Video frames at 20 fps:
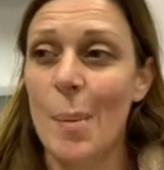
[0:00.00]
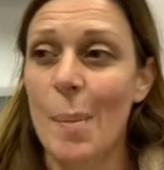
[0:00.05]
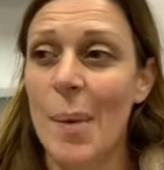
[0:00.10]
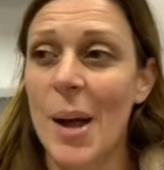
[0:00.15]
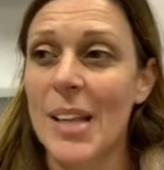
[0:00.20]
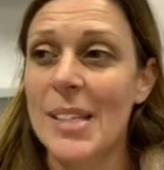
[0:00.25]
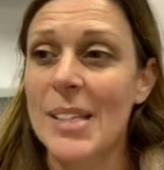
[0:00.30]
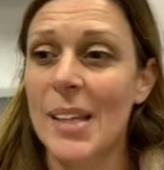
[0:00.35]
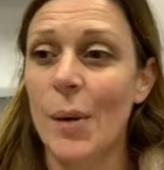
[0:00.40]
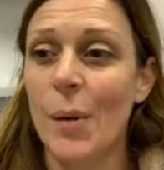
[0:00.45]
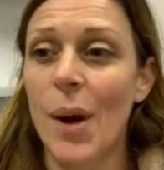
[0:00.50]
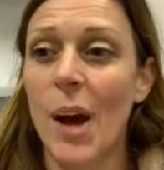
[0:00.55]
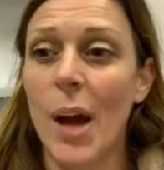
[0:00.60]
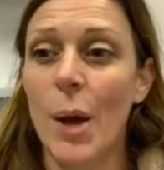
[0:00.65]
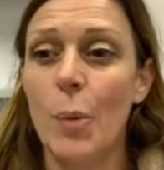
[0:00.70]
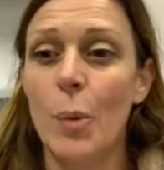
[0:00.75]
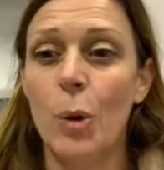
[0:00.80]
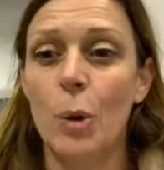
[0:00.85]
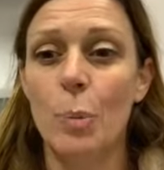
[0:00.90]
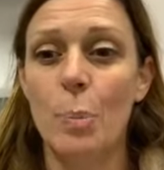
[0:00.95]
So I
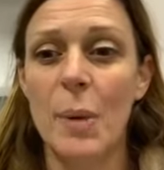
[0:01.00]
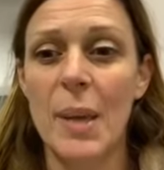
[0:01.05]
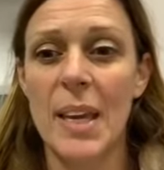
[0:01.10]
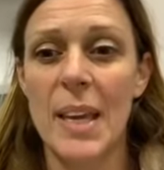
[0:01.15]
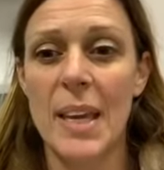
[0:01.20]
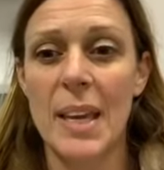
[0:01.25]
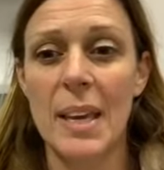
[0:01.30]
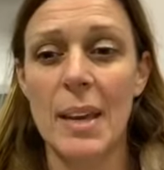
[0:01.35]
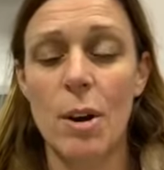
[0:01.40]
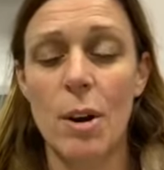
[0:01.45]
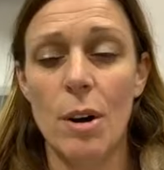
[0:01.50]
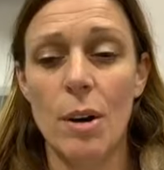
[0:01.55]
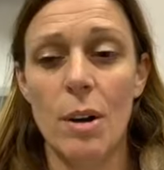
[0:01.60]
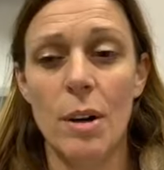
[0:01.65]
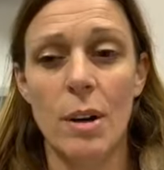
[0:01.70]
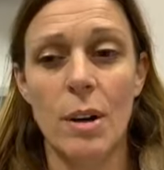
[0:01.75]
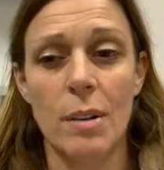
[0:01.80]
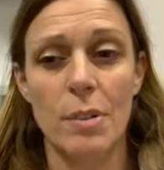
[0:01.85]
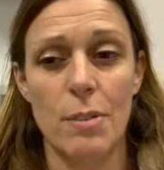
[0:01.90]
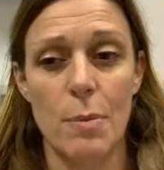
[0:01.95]
will be,
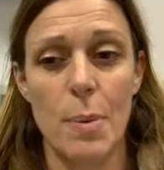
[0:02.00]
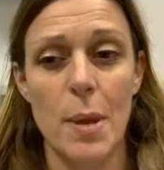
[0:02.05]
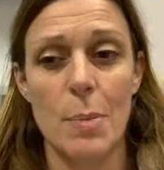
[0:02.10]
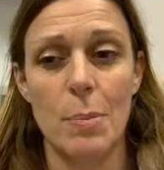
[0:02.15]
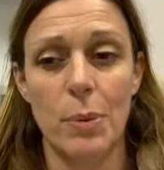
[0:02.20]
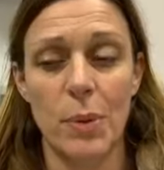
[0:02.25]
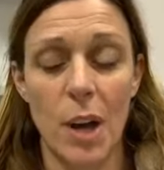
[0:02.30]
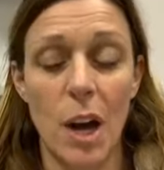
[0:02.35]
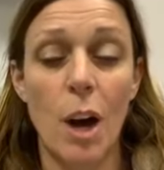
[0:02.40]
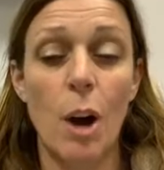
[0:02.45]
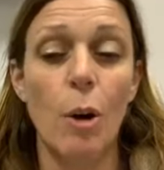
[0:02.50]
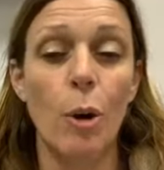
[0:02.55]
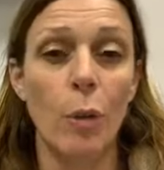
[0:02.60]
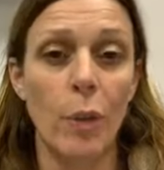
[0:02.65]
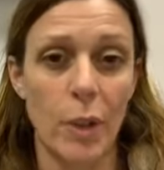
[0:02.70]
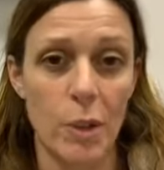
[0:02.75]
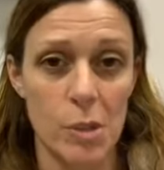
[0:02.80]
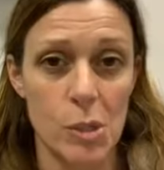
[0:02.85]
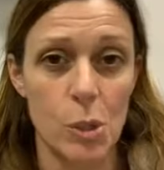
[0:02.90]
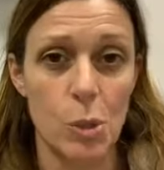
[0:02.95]
for people that are on
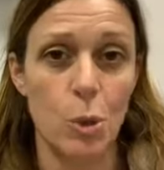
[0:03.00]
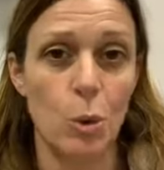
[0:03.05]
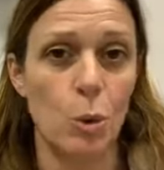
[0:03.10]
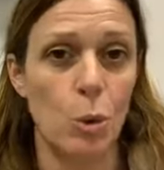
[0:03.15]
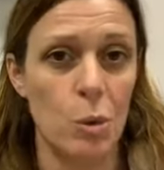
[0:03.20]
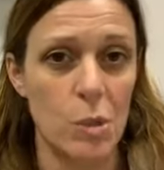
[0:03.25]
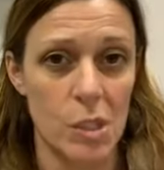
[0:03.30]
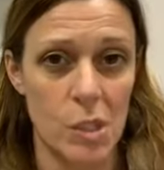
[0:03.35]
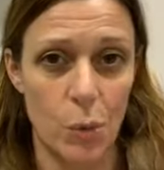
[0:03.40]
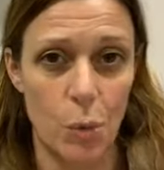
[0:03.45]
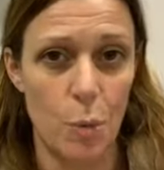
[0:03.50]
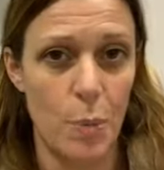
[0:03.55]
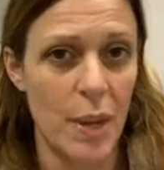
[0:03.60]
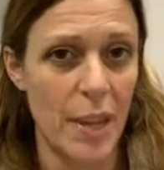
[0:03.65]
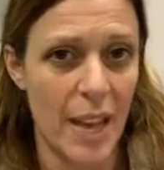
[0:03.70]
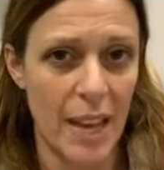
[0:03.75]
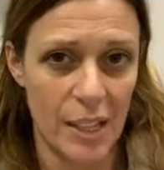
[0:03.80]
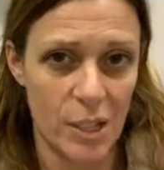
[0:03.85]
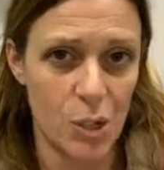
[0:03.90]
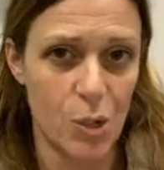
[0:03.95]
those calls, there will be
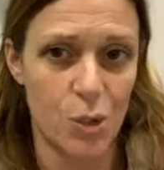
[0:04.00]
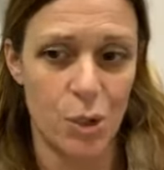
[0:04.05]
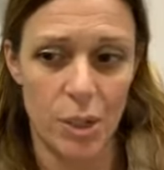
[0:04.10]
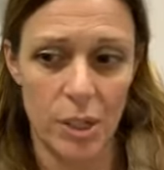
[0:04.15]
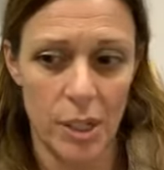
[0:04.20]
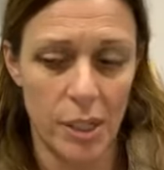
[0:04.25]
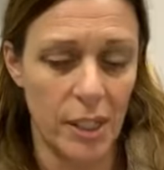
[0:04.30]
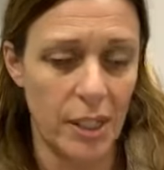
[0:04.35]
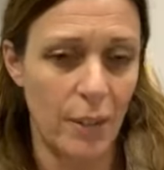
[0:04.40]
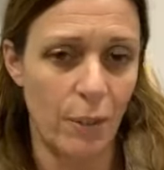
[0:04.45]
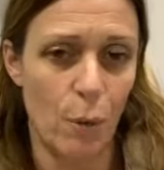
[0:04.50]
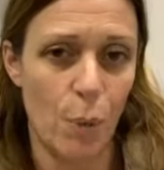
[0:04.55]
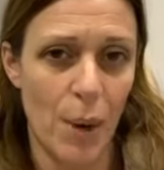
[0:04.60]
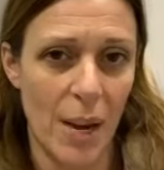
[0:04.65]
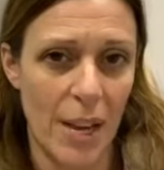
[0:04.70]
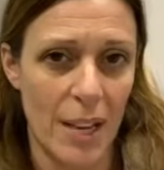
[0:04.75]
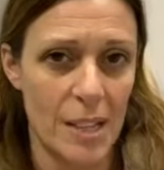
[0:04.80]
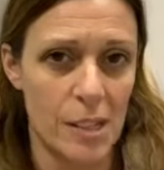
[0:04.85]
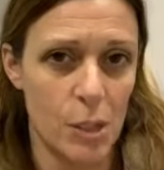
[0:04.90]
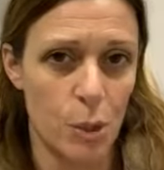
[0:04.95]
extra
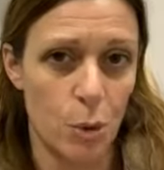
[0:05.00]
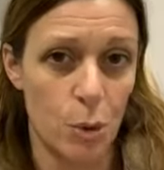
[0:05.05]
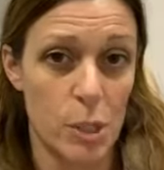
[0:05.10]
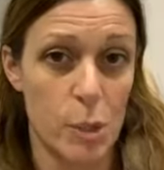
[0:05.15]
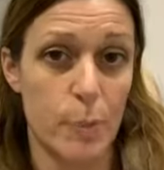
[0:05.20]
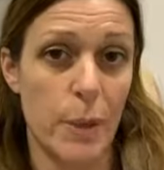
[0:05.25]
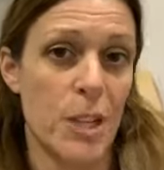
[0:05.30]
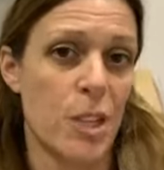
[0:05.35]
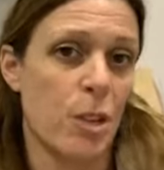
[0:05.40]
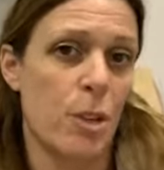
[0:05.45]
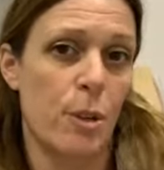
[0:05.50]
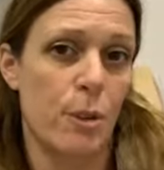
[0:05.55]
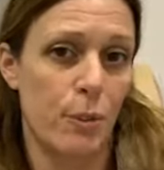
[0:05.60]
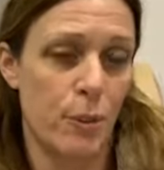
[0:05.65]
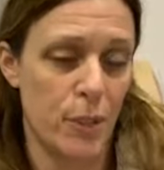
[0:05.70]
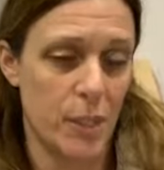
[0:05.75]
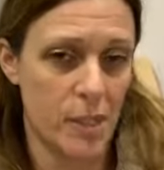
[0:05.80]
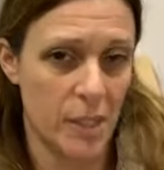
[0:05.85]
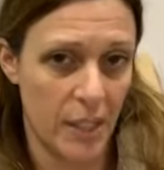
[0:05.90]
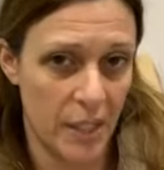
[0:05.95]
giveaways or special
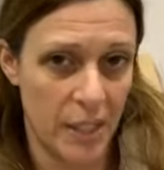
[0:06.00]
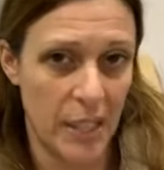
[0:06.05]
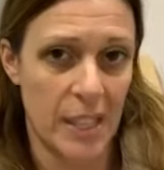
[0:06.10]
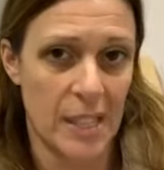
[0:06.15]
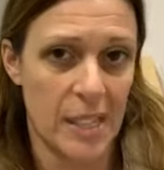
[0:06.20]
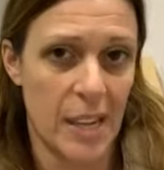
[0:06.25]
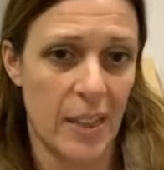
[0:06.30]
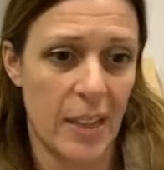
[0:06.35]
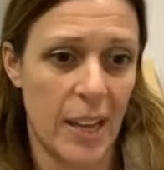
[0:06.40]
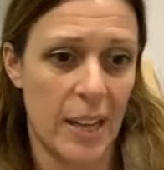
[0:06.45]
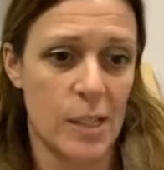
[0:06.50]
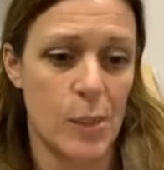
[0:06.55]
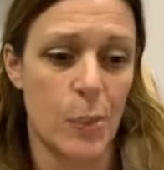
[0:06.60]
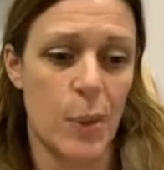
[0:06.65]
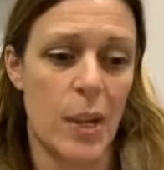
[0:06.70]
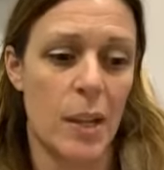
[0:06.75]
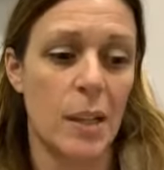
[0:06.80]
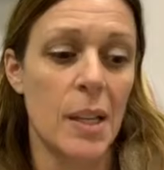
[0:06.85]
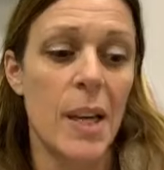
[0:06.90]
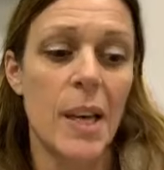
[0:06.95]
offers and things like that as
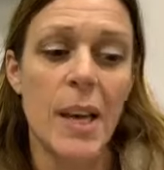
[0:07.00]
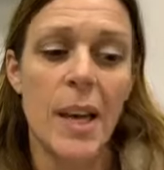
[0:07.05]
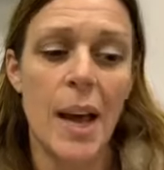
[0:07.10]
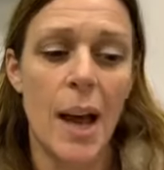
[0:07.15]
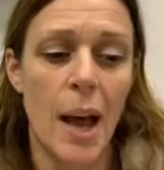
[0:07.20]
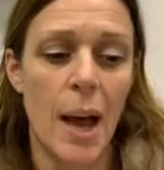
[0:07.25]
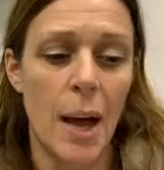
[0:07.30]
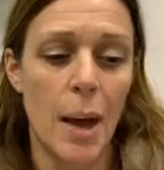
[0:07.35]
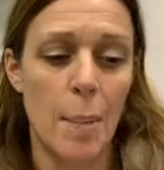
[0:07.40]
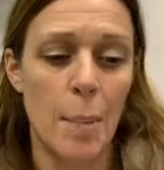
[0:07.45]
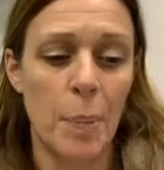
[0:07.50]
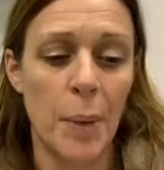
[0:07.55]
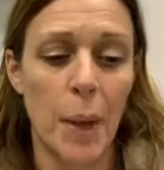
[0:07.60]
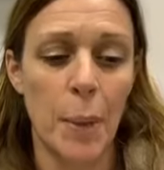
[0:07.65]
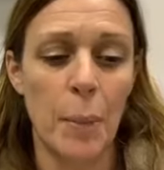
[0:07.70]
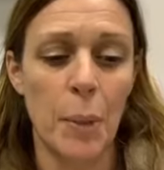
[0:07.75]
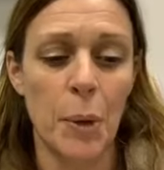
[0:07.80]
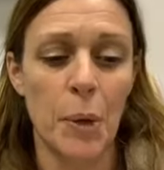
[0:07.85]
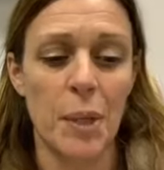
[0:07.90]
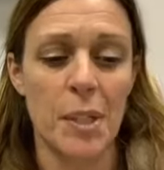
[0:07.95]
well. I'm
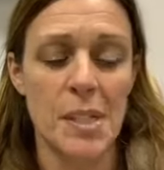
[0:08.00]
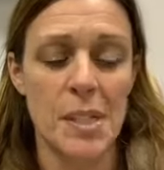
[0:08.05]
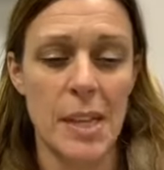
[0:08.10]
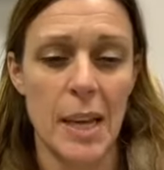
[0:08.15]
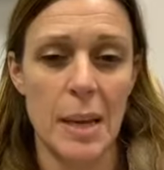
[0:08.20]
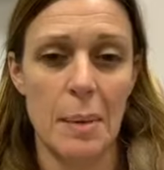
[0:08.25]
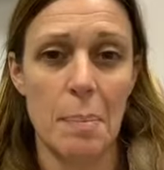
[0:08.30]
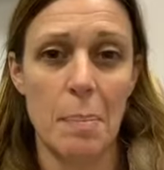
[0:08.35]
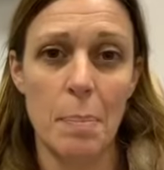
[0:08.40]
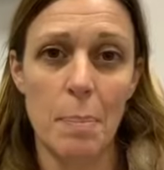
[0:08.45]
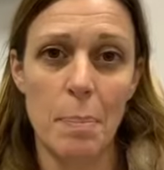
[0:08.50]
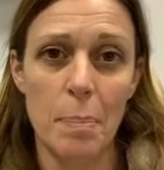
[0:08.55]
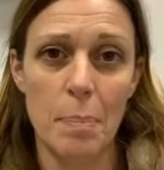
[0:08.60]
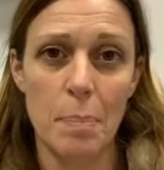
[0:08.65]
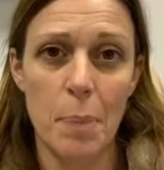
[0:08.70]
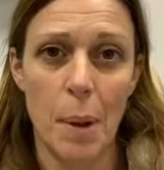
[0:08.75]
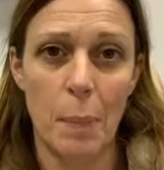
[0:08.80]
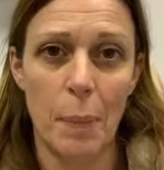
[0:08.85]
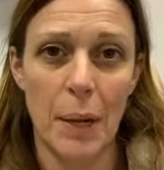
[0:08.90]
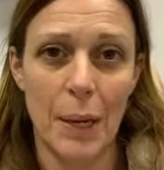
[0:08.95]
not going to say
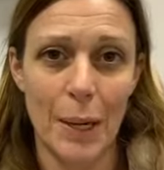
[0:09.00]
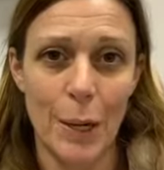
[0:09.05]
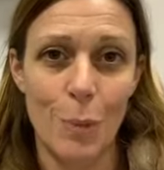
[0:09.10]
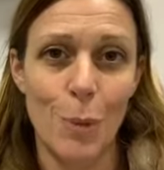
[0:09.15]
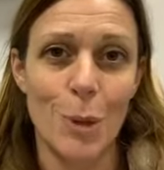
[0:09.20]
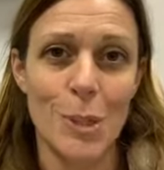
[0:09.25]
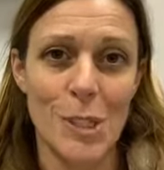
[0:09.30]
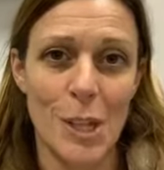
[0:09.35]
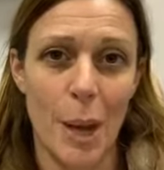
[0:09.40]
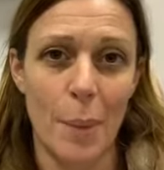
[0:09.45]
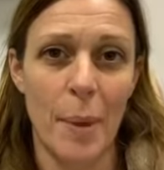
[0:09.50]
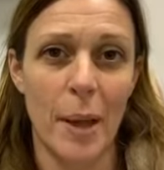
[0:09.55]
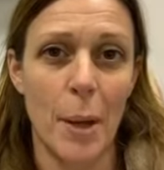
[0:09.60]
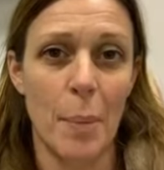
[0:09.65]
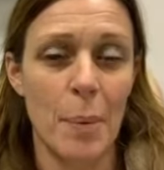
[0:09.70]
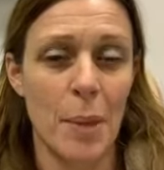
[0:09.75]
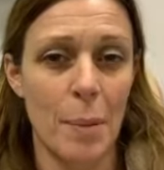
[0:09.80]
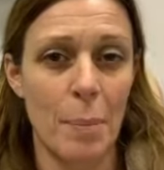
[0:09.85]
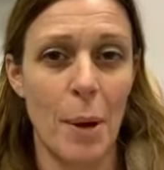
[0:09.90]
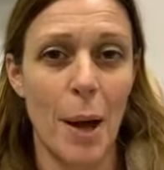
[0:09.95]
publicly what's coming up
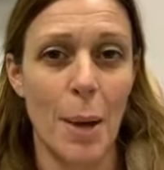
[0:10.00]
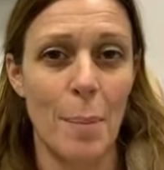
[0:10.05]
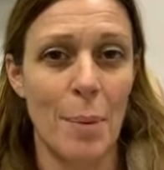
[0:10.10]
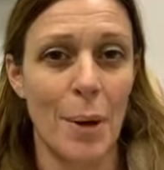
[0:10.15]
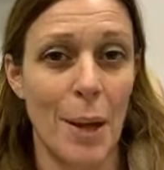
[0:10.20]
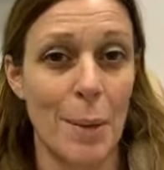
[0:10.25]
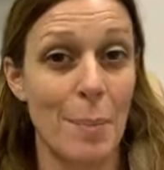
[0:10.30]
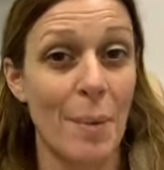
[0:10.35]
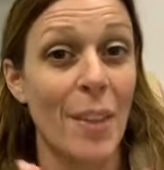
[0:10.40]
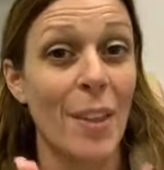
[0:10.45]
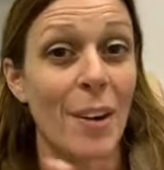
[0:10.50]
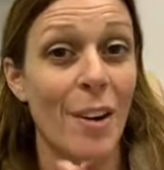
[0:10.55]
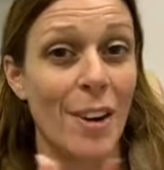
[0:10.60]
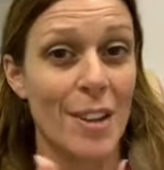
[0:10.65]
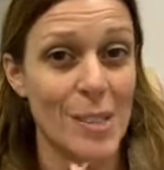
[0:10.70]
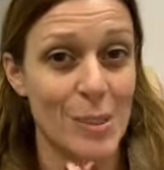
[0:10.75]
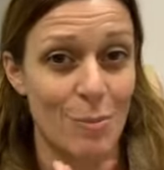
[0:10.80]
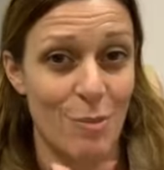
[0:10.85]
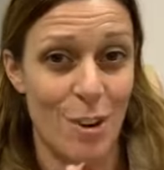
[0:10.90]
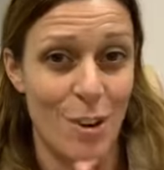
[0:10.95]
in the pipeline, but there are
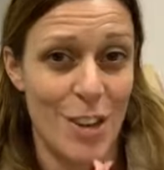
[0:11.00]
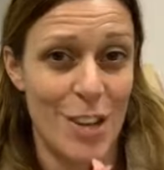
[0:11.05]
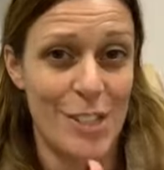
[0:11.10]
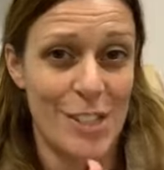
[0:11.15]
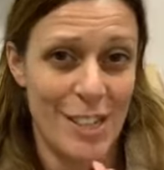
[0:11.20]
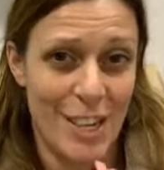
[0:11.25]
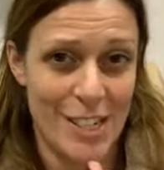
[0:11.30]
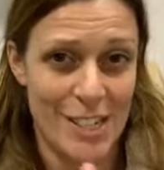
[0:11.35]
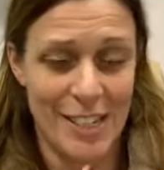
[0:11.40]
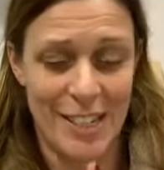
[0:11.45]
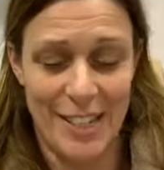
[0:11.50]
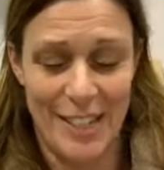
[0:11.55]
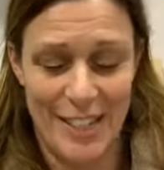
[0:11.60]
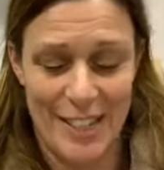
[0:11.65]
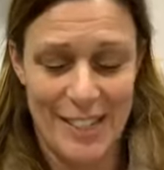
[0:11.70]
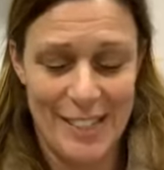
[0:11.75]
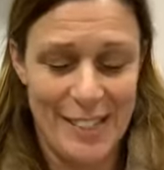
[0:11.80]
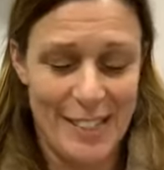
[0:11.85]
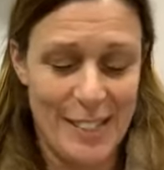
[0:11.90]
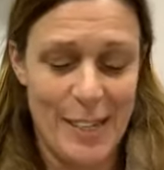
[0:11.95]
some very exciting
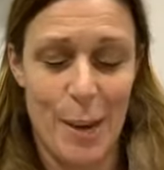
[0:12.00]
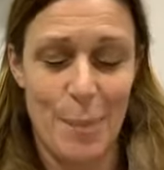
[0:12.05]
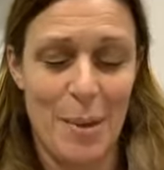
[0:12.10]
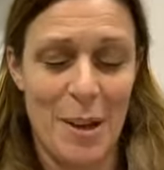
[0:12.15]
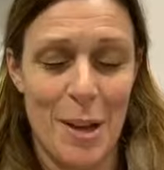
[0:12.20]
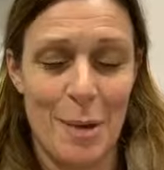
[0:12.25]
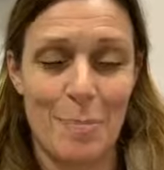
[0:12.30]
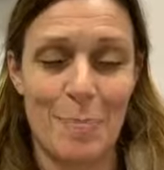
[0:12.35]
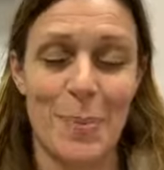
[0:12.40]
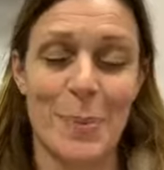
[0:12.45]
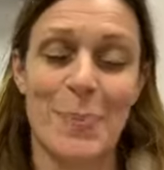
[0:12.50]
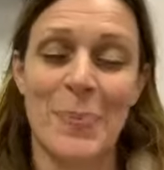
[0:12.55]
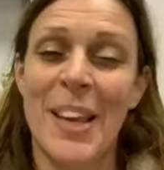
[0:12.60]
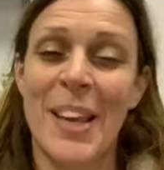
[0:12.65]
things coming up.